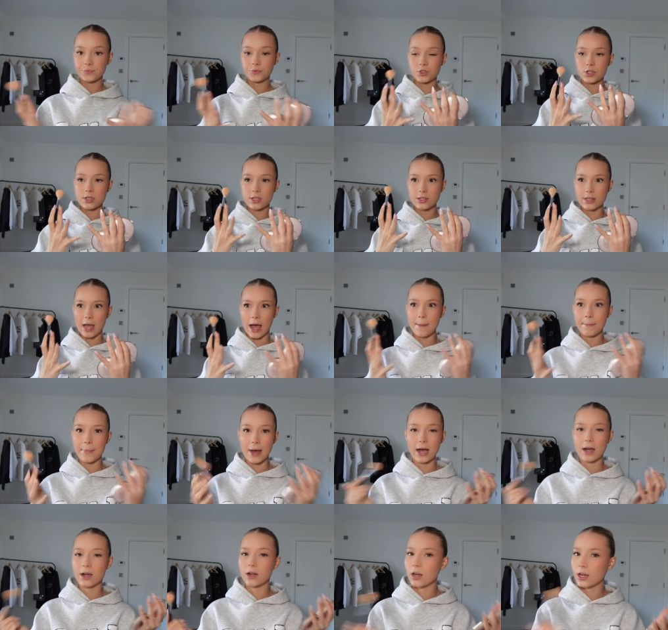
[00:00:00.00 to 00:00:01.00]
sat
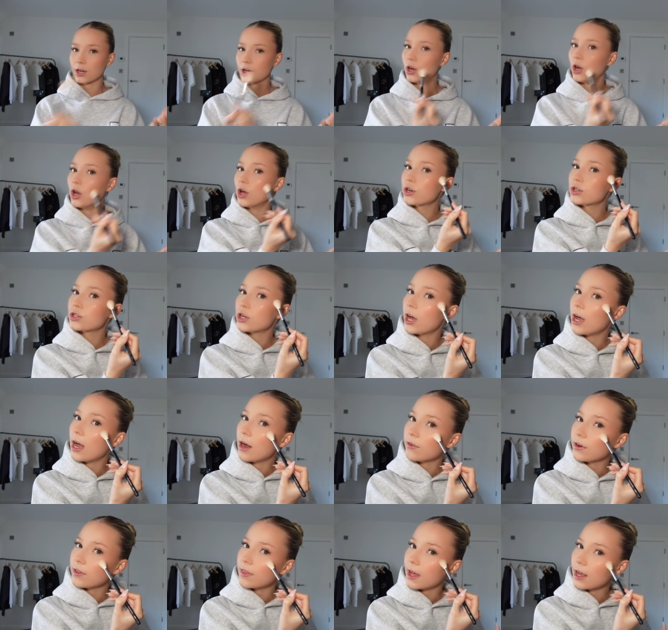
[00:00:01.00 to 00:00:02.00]
back and like looked at
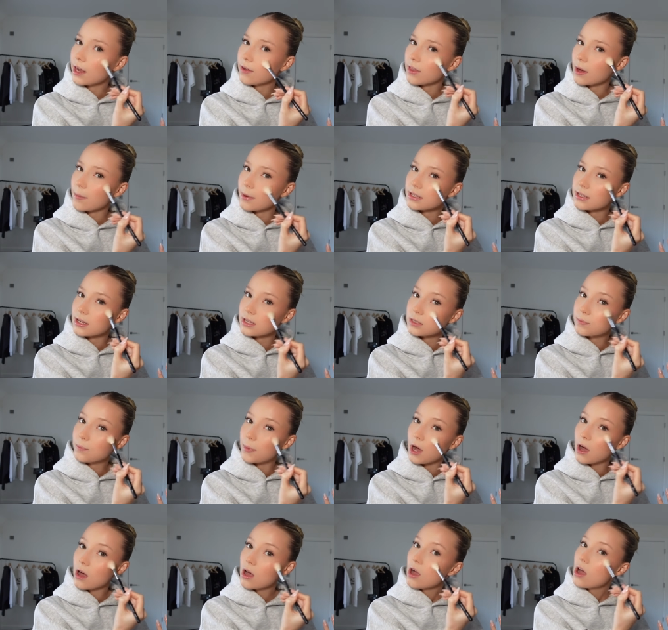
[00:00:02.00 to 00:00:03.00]
everything if that makes sense
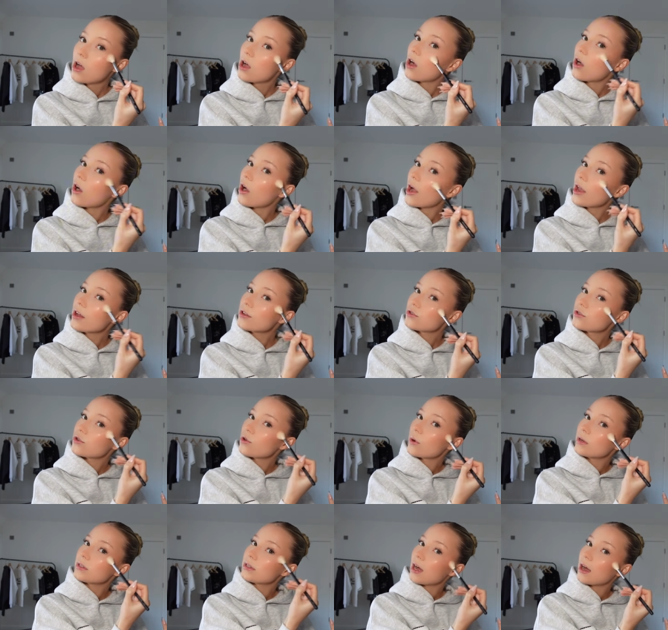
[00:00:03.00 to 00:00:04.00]
but I used to
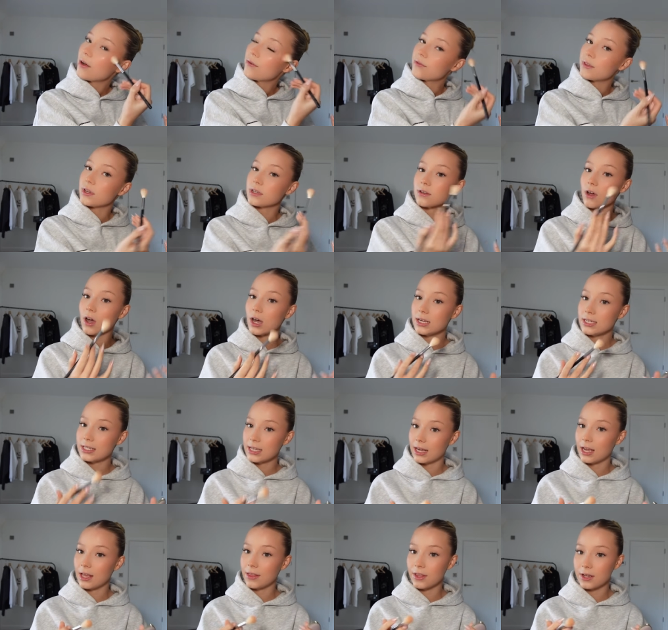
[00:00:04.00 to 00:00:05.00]
always have this
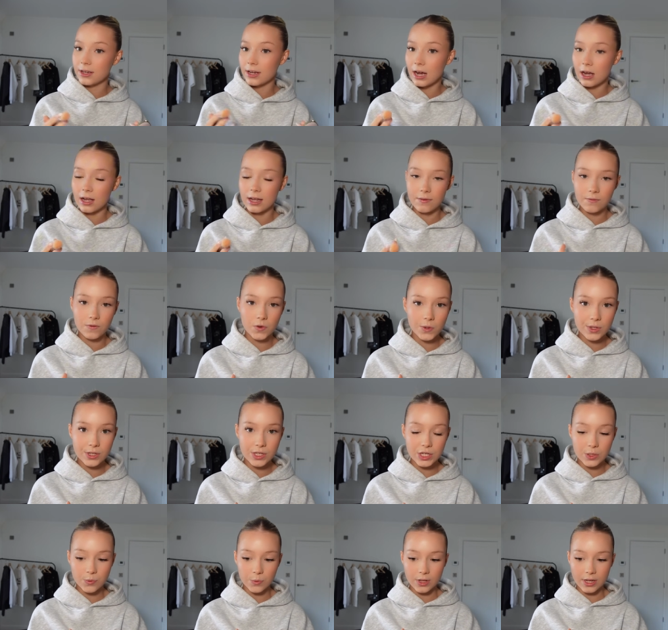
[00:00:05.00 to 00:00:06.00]
idea that yeah
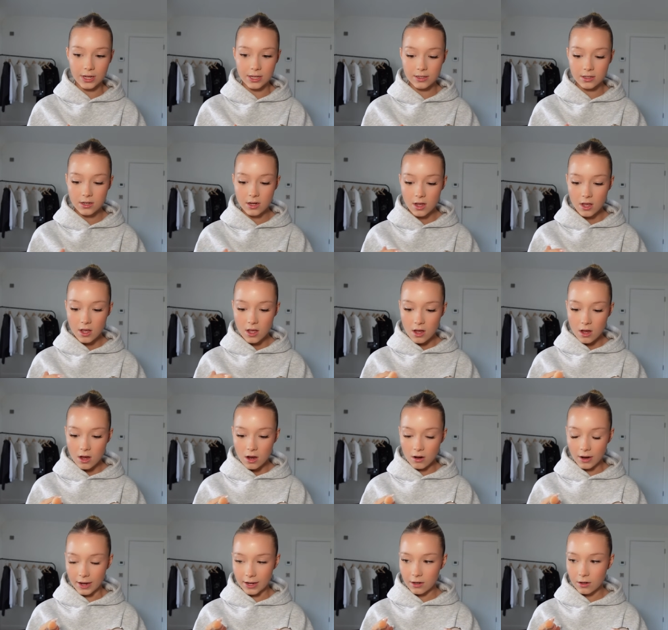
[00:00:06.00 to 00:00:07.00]
influences were this
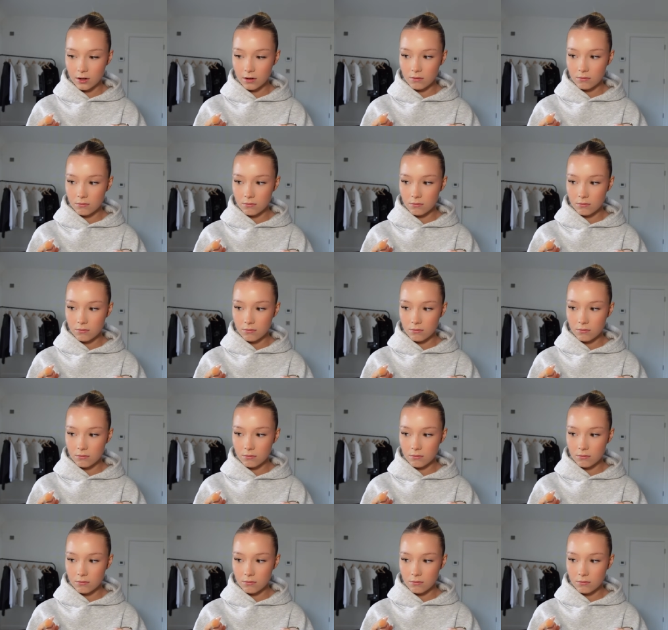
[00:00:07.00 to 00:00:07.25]
like